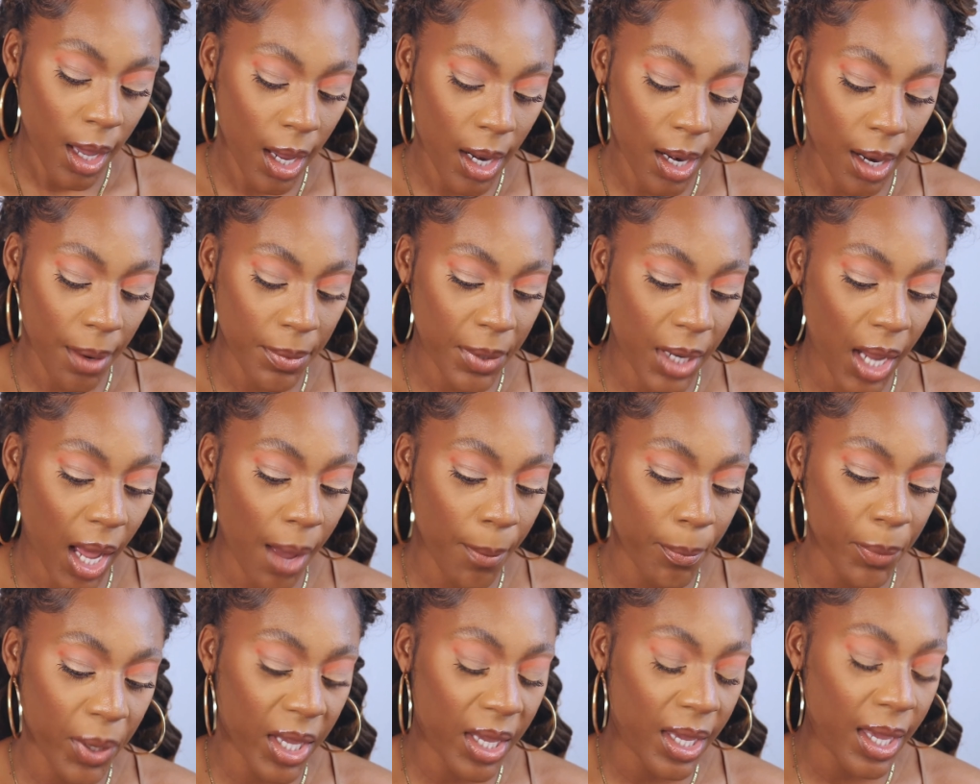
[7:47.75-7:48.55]
And I'm
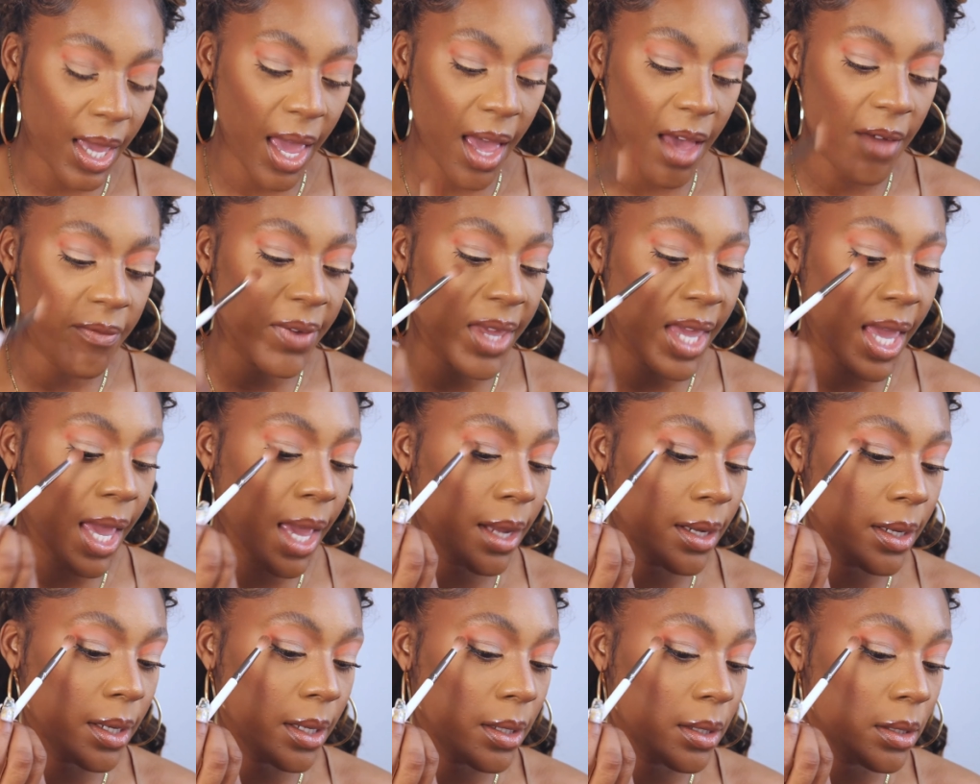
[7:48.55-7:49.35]
not being heavy
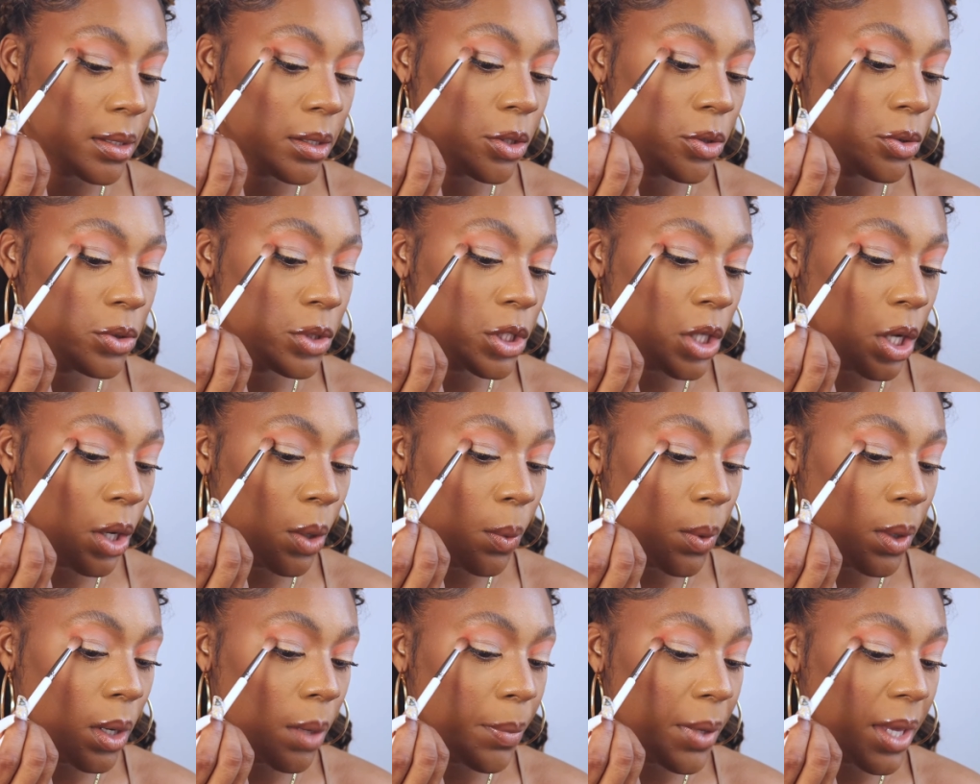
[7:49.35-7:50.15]
handed. You
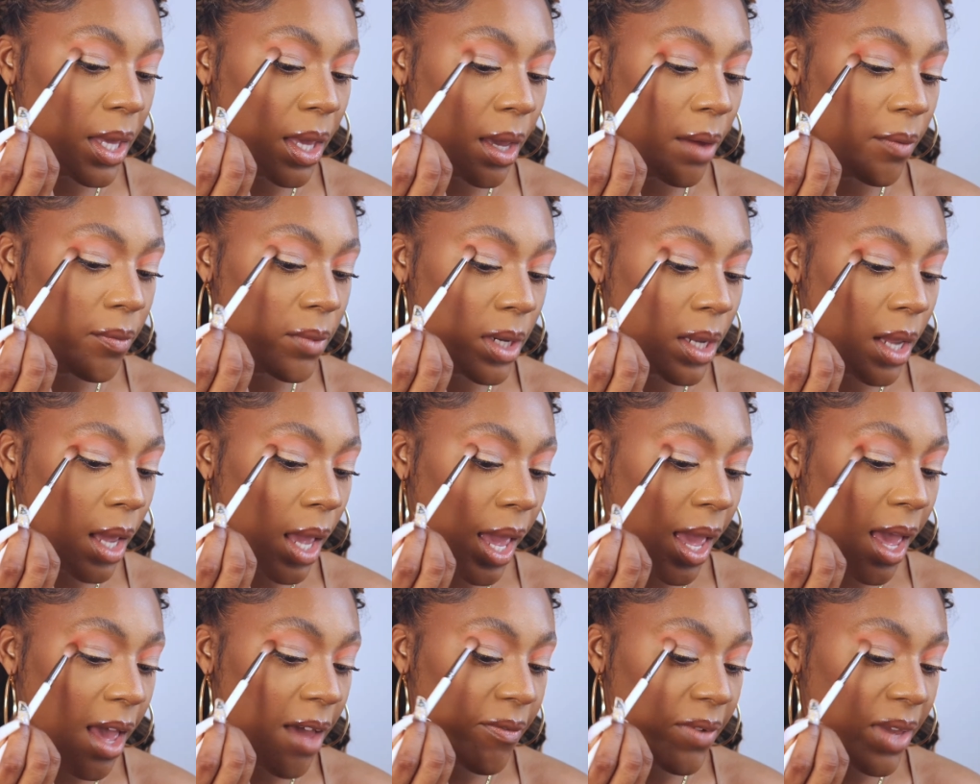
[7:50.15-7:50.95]
don't wanna be
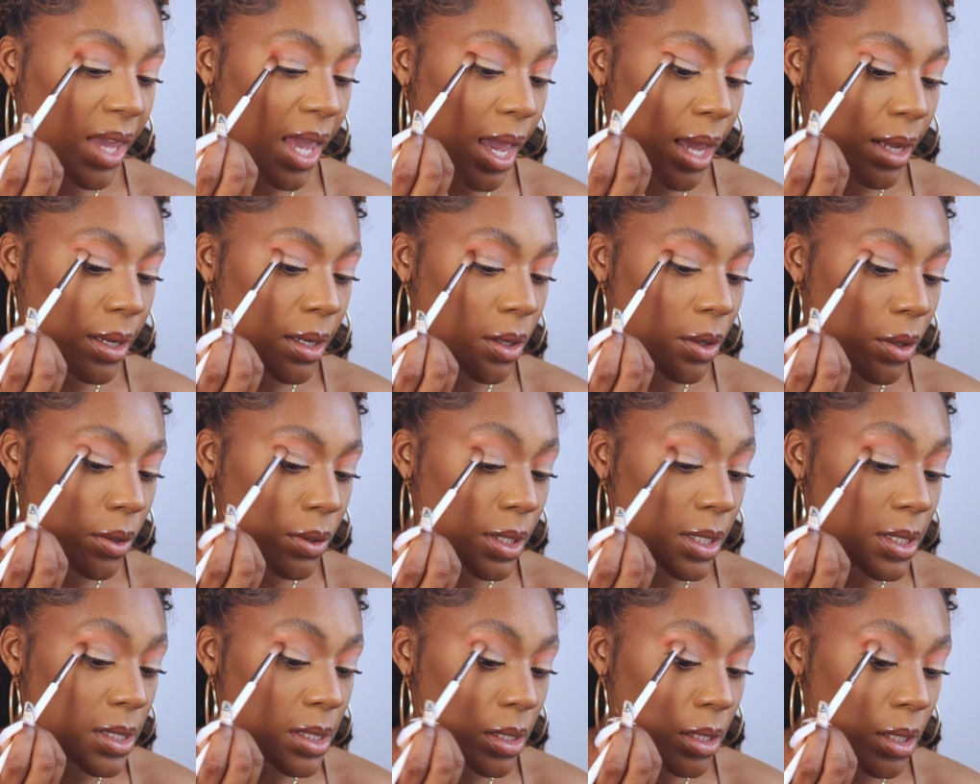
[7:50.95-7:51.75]
heavy handed
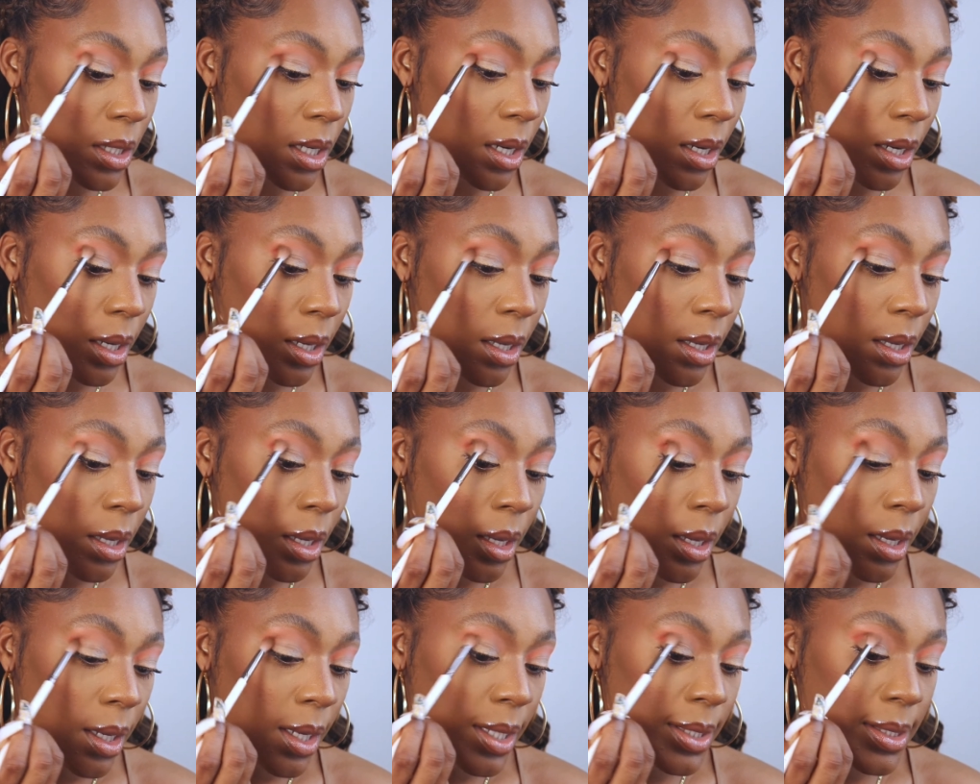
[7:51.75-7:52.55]
on this look
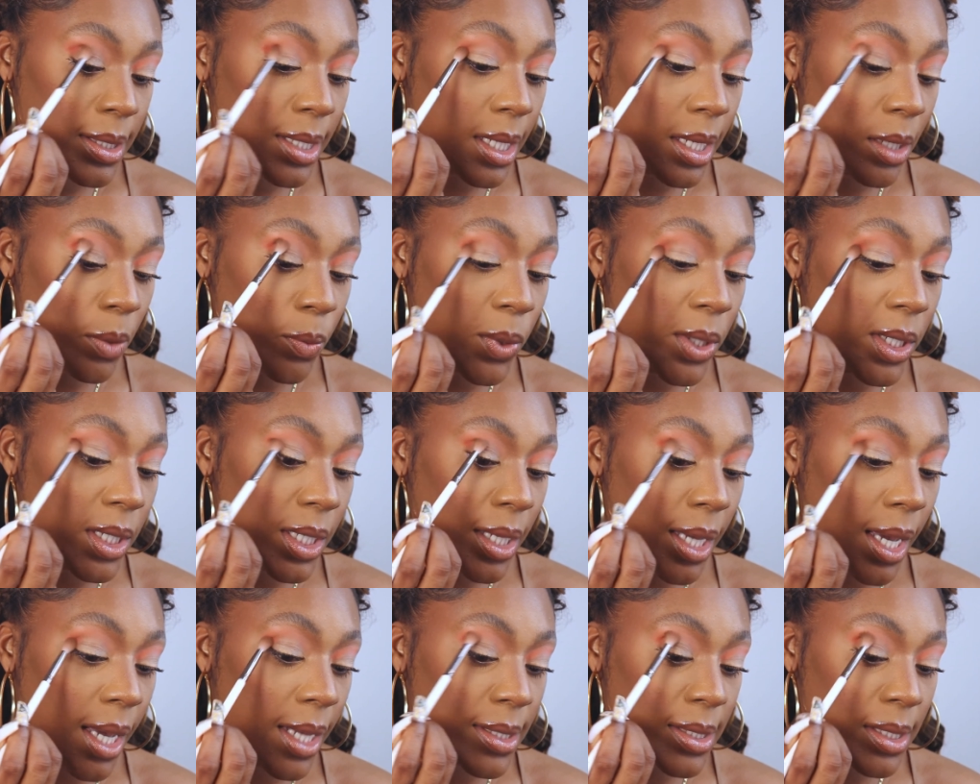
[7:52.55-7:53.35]
because it can
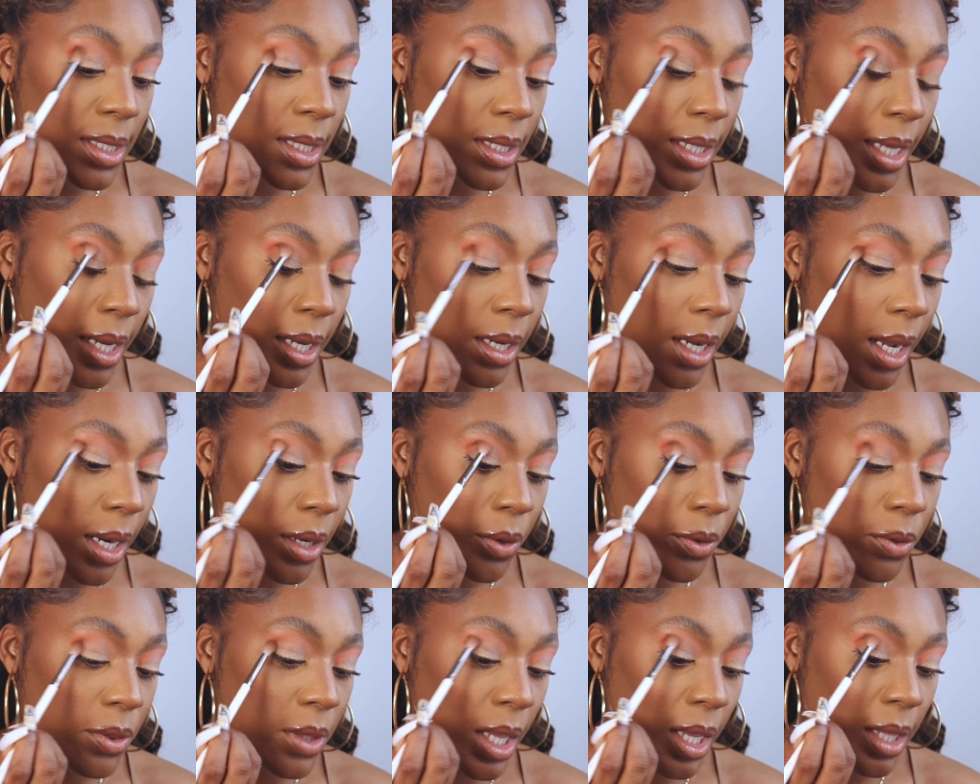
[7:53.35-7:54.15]
really escalate and I
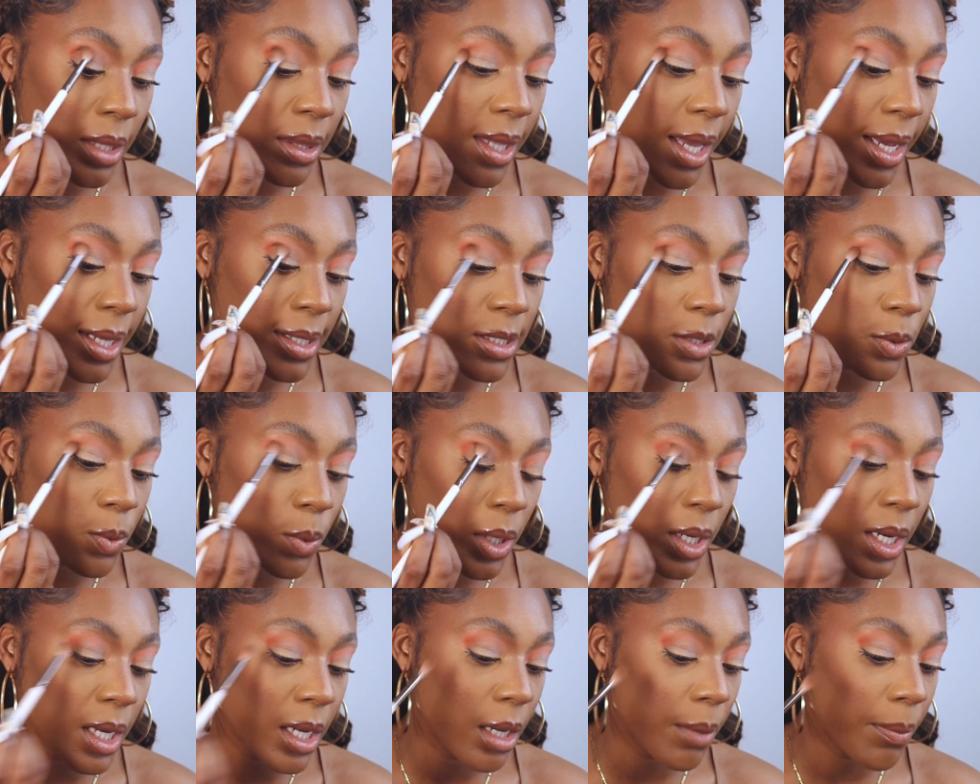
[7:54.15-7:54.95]
don't think that's
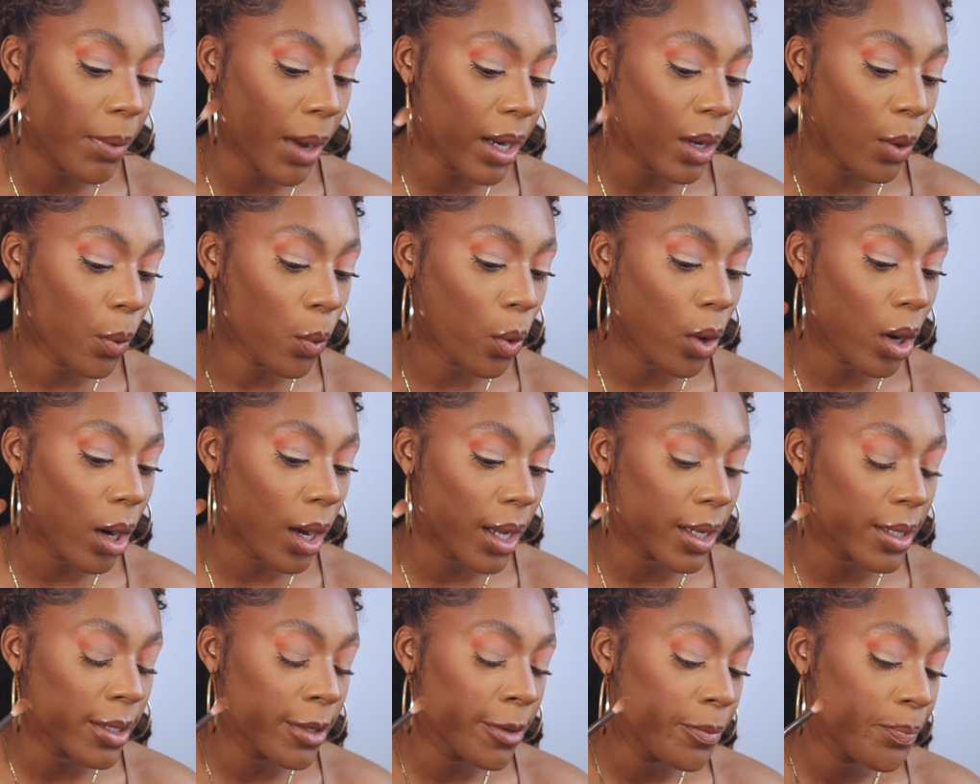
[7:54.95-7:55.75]
what anybody
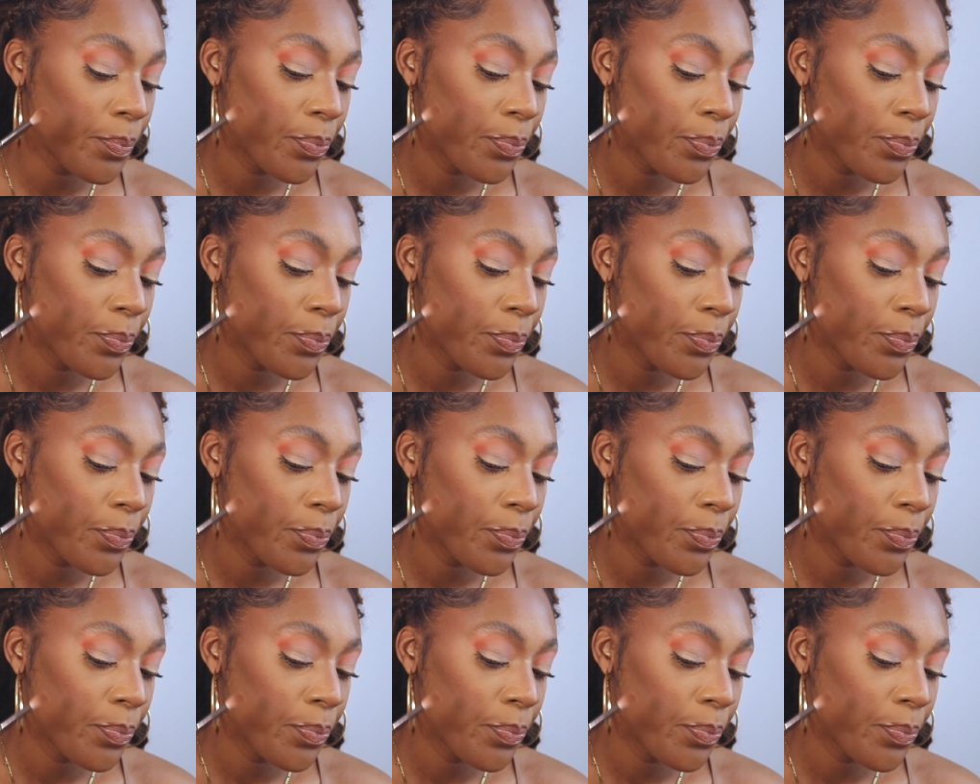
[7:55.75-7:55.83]
want.